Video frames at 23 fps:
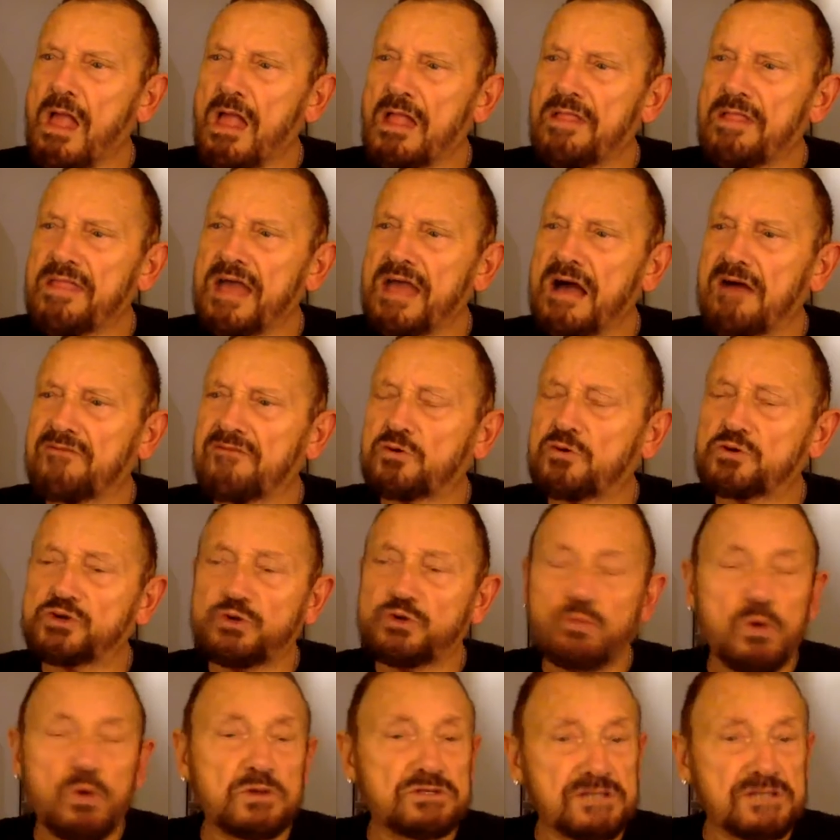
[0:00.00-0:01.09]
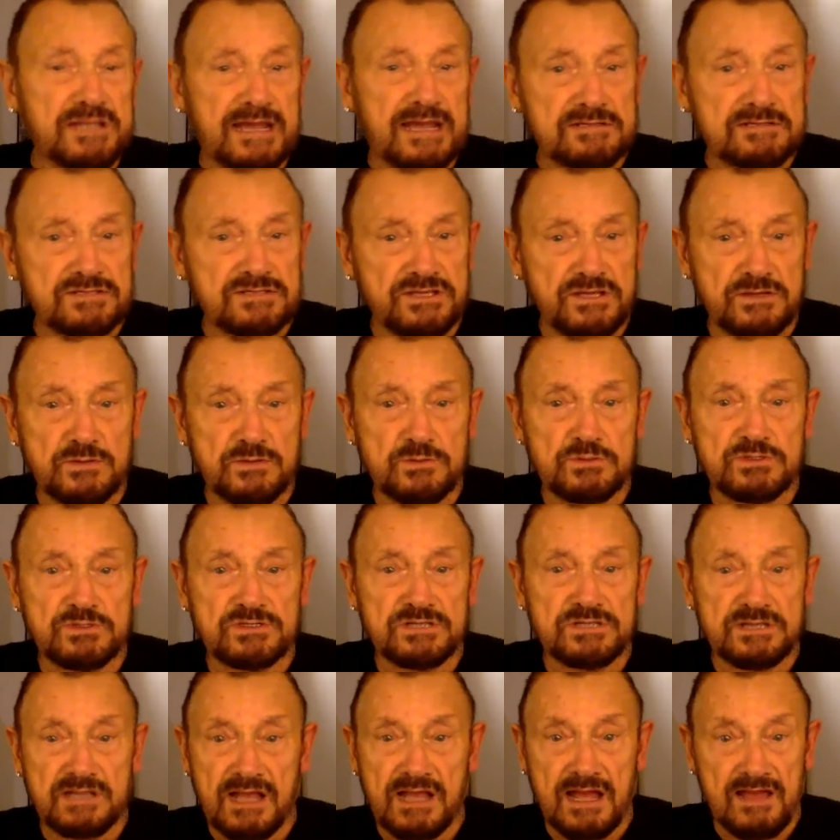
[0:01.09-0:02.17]
Now, of course, you weren't allowed to use
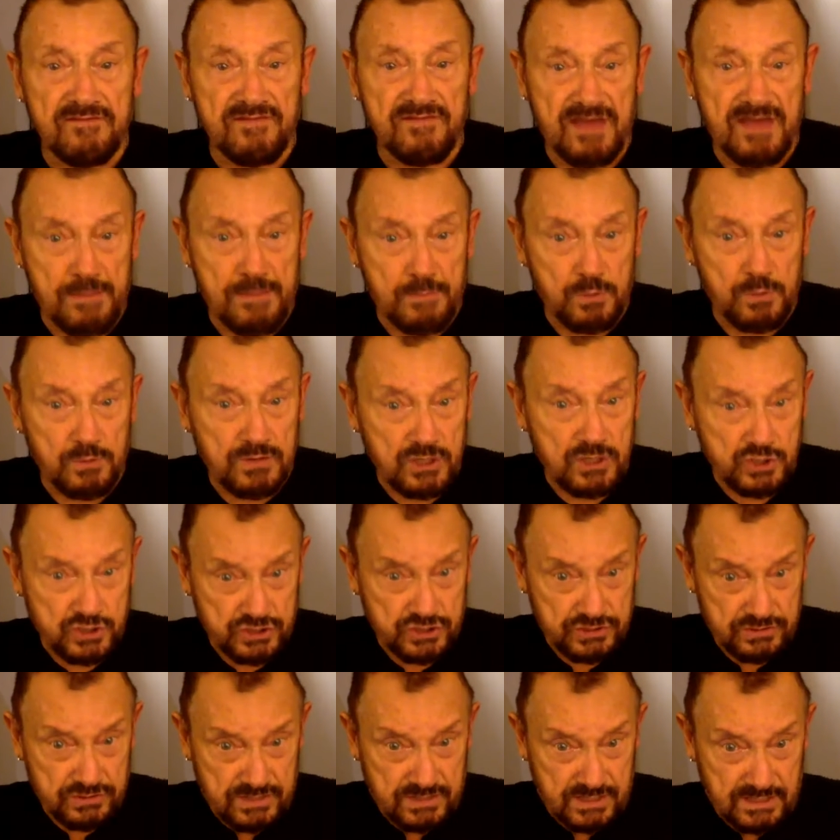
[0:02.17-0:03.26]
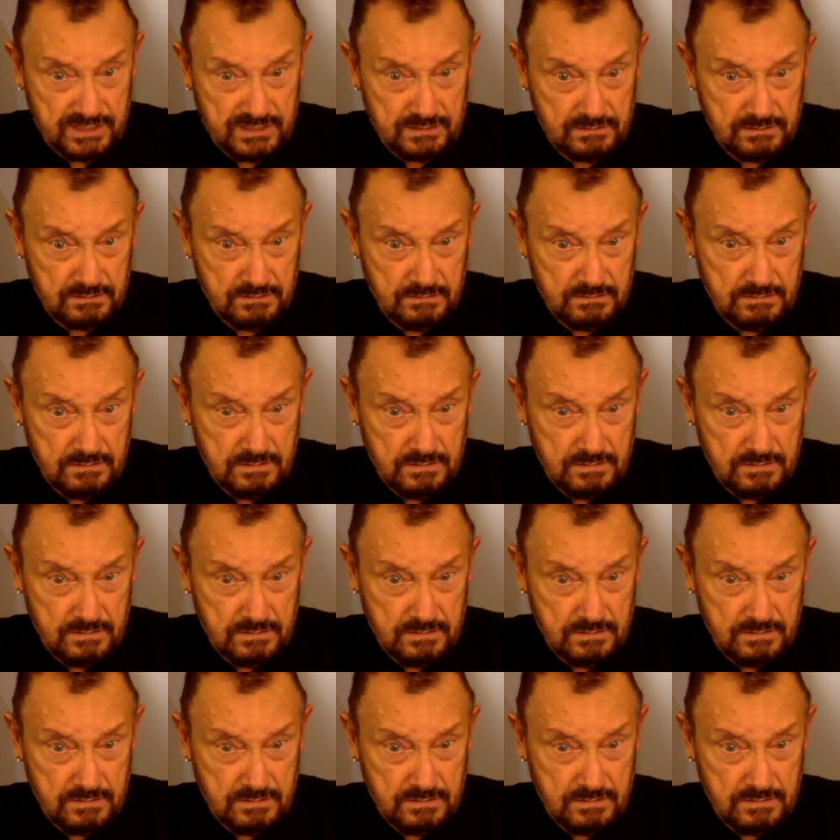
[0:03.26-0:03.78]
live ammunition in